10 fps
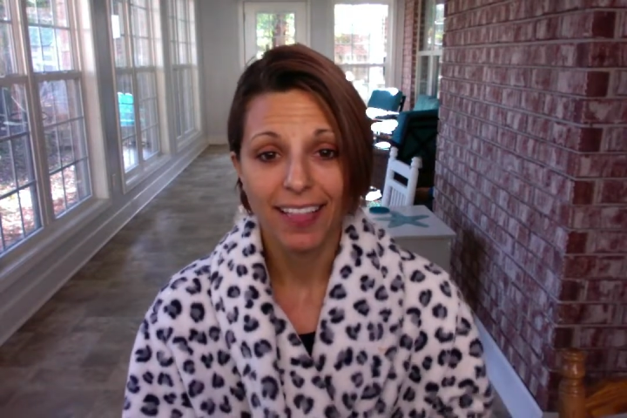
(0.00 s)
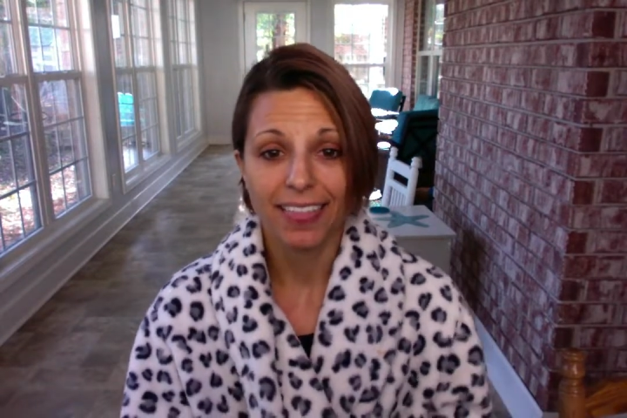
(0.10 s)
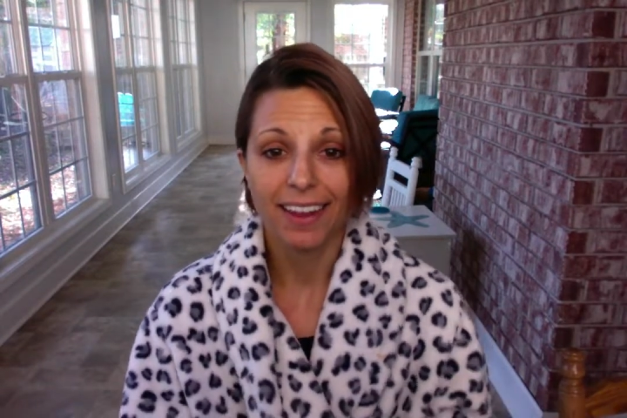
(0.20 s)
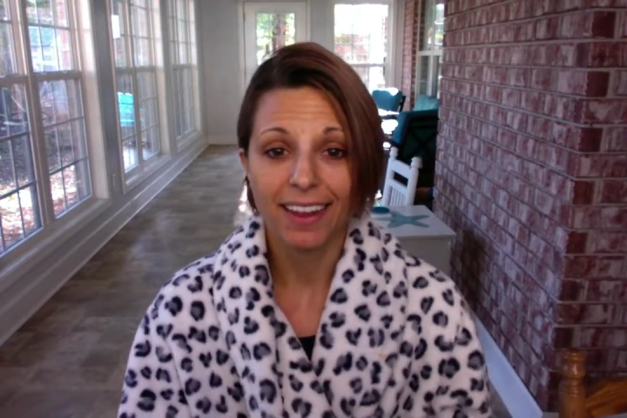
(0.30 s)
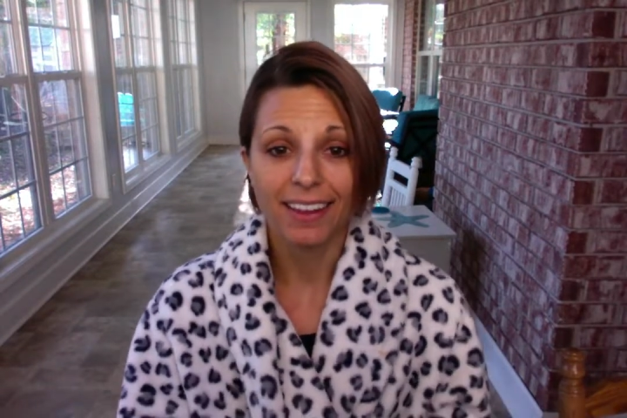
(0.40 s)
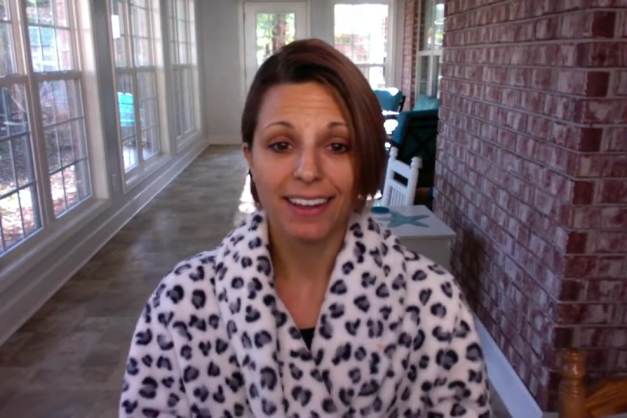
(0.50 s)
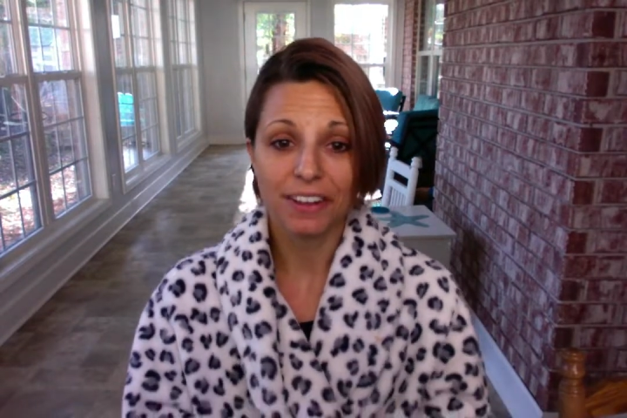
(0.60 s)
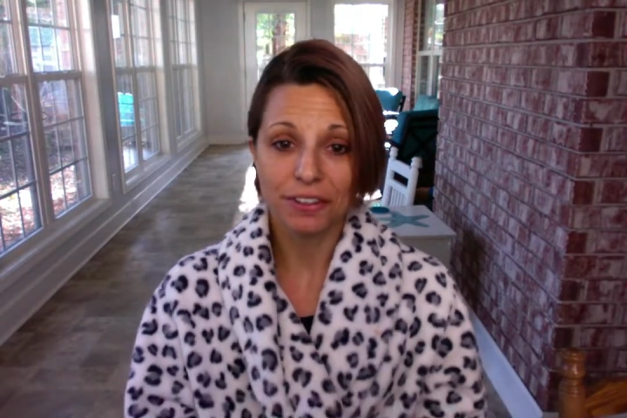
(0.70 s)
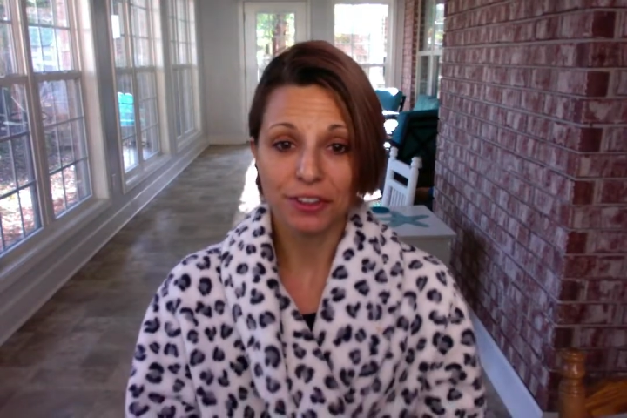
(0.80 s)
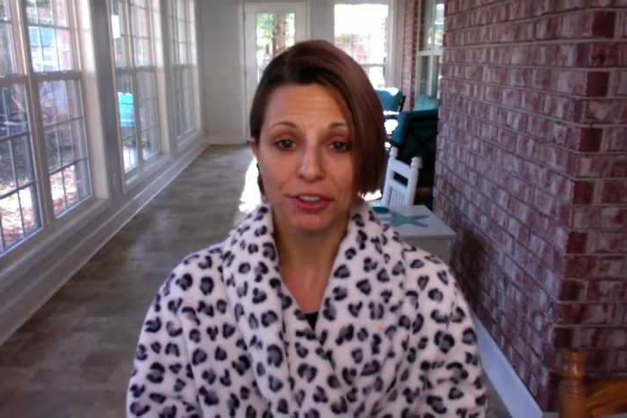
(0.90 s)
thing that
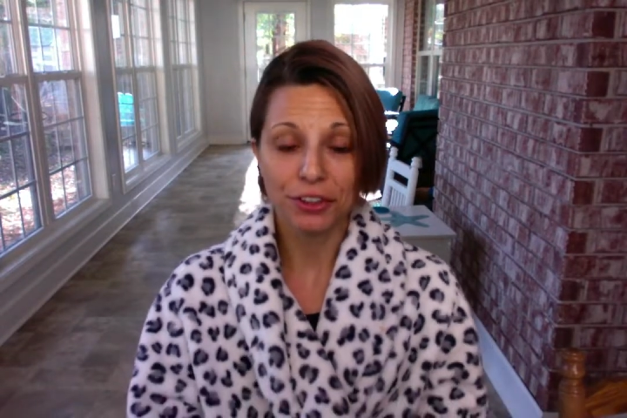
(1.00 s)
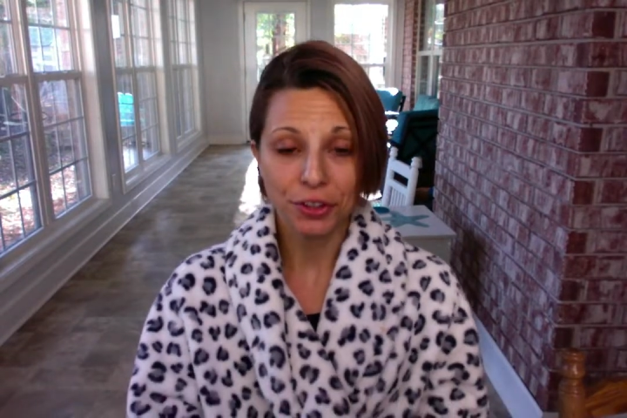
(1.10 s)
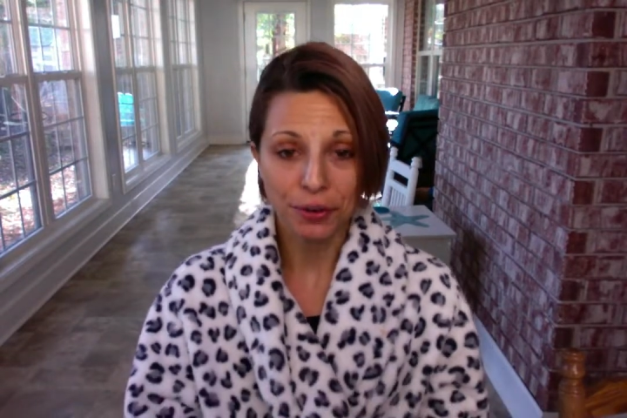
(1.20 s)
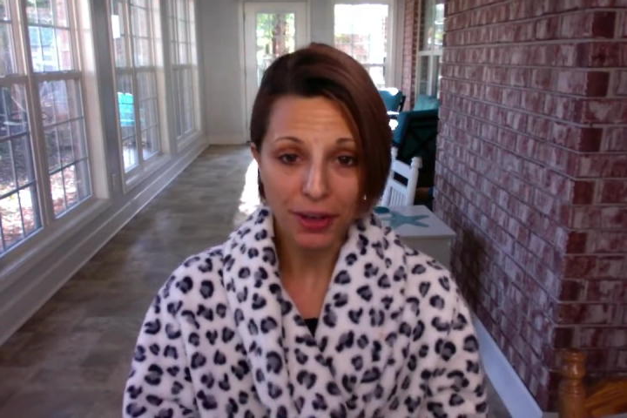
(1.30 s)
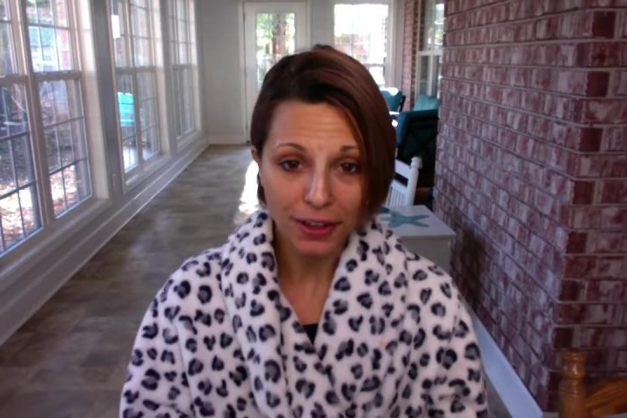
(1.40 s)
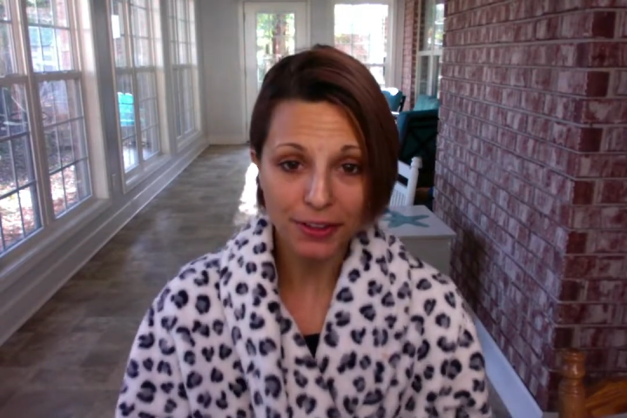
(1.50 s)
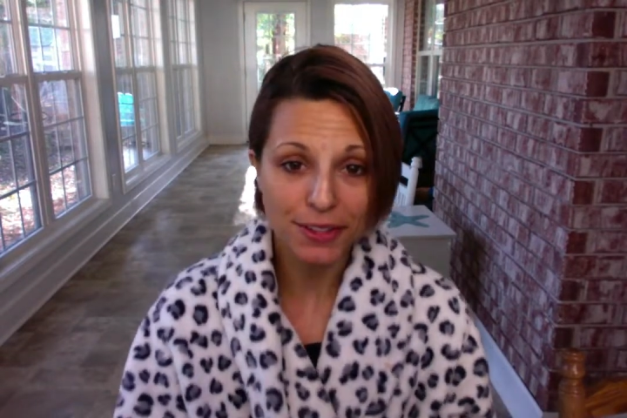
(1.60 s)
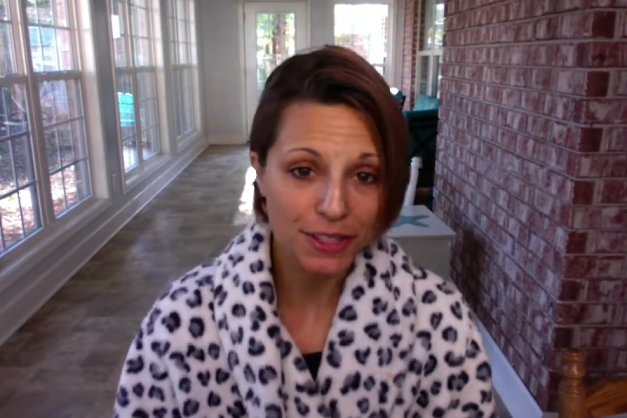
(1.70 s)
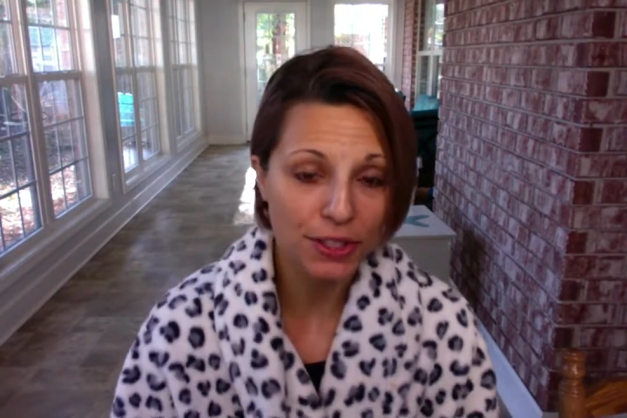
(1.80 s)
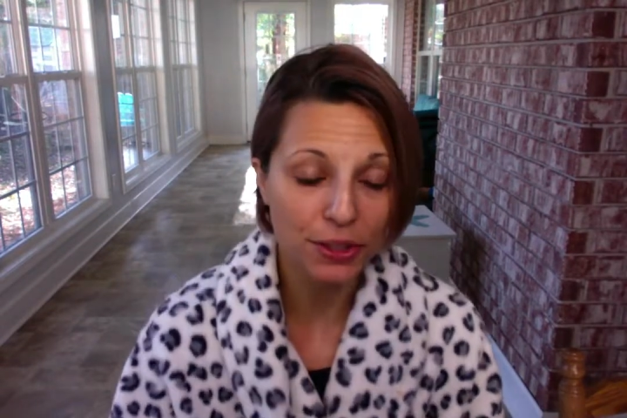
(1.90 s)
if you're going to go out
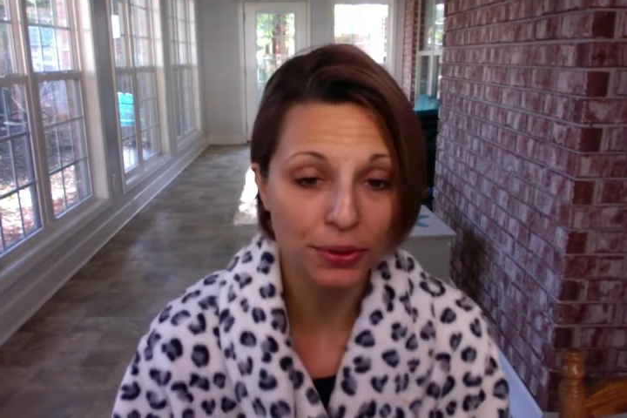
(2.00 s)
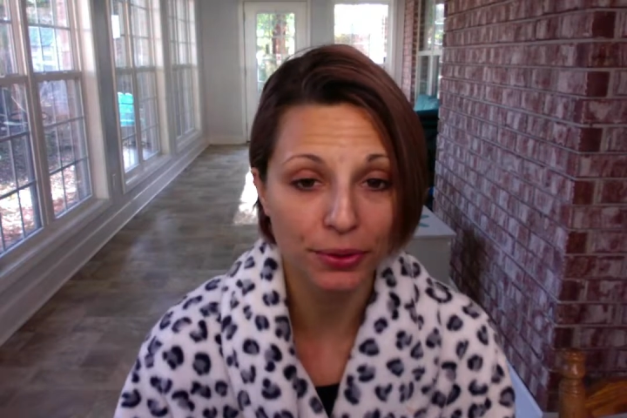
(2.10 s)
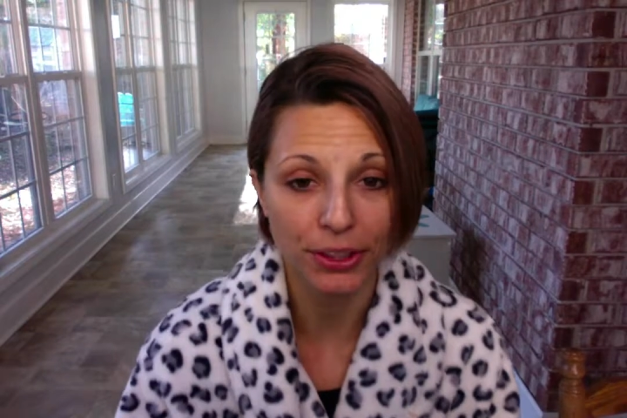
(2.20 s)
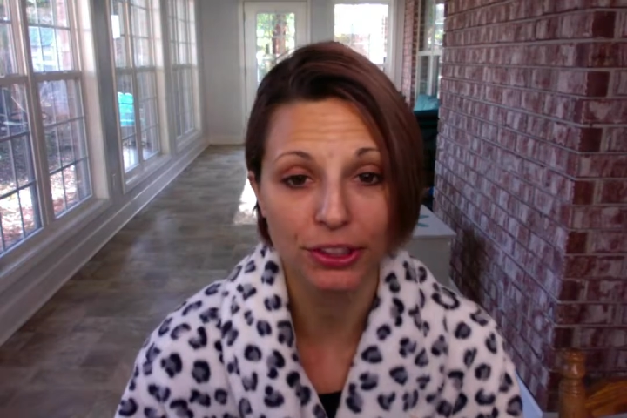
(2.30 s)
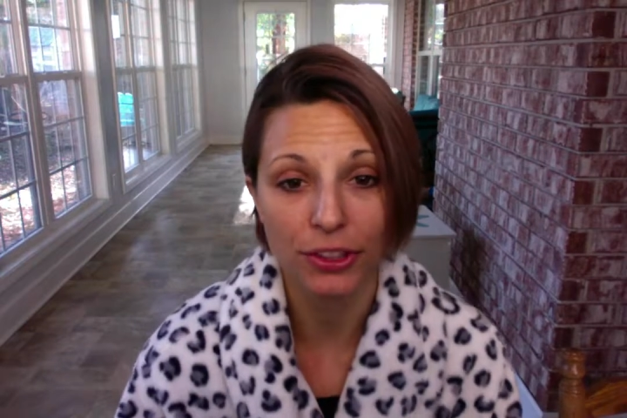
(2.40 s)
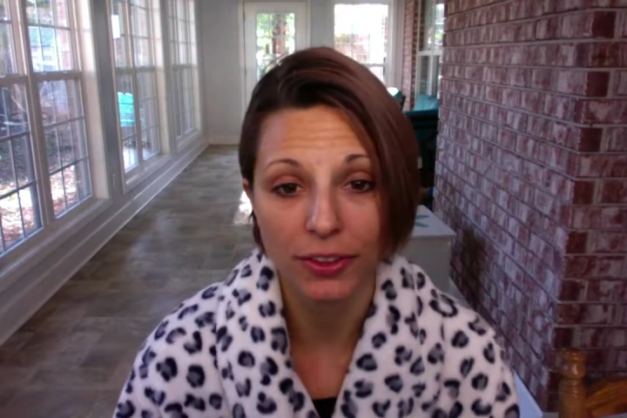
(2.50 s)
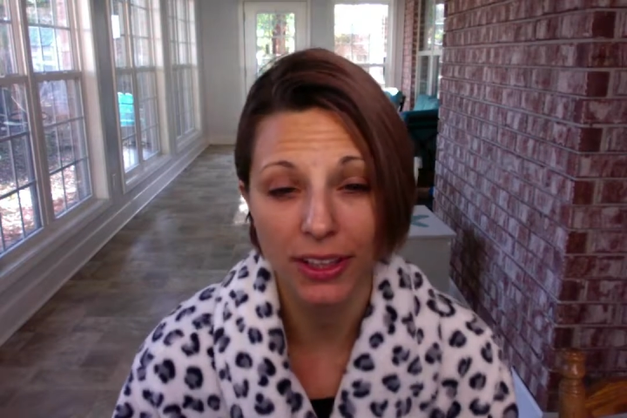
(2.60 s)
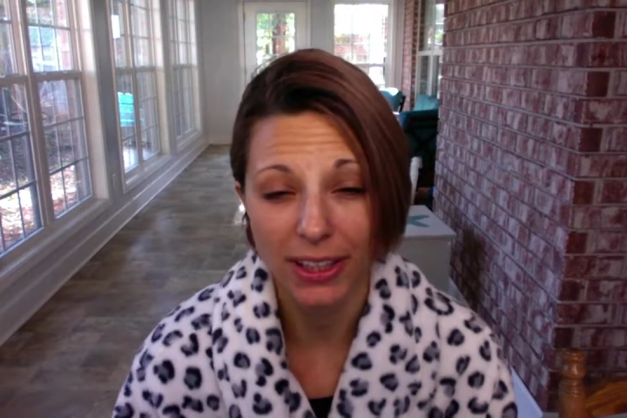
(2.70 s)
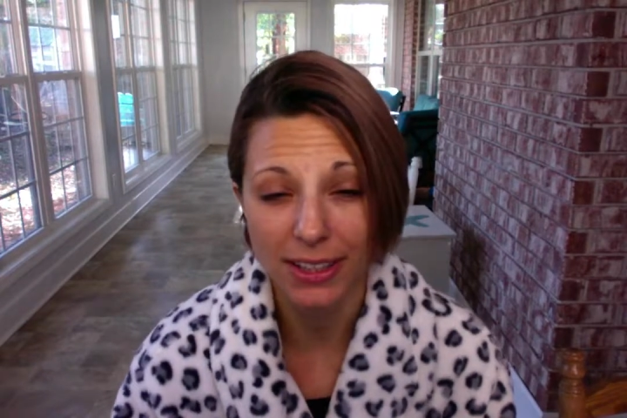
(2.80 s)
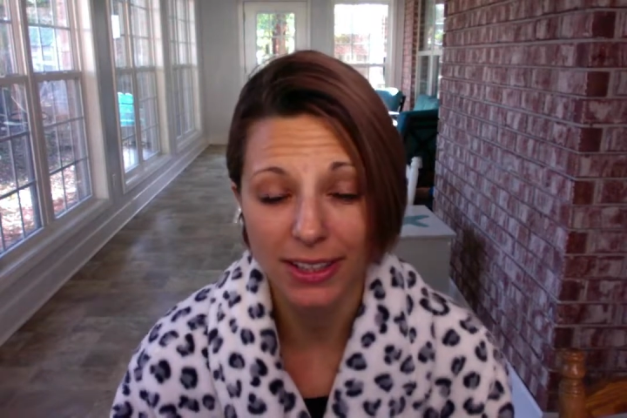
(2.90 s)
to a restaurant
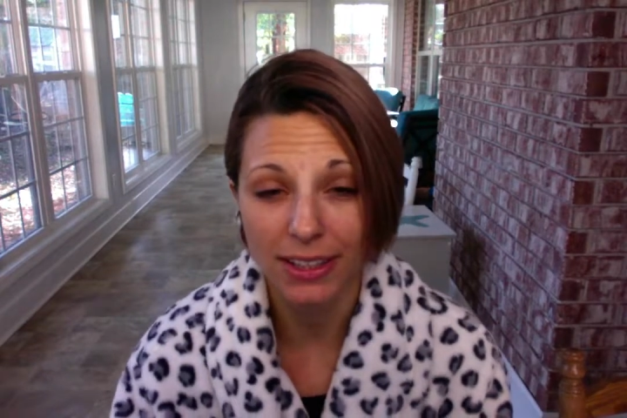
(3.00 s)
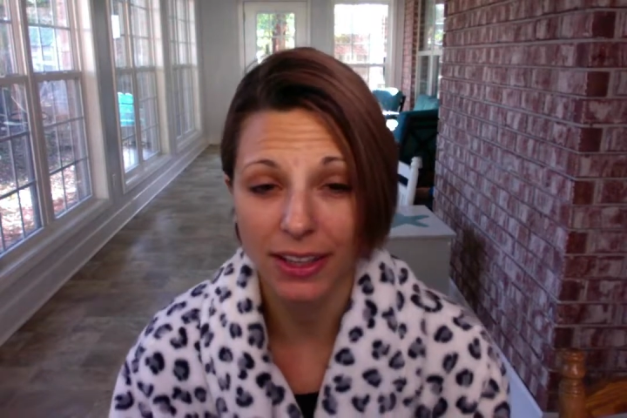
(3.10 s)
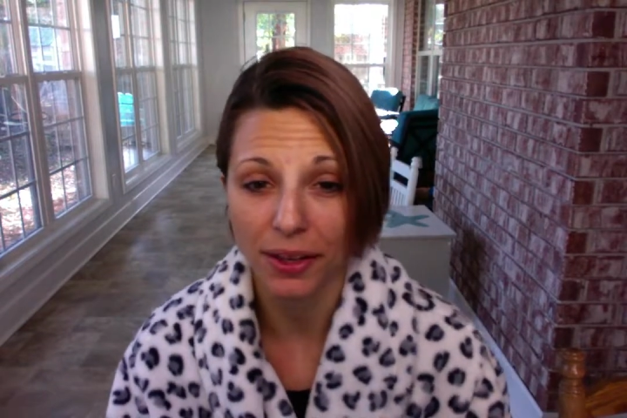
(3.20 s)
that isn't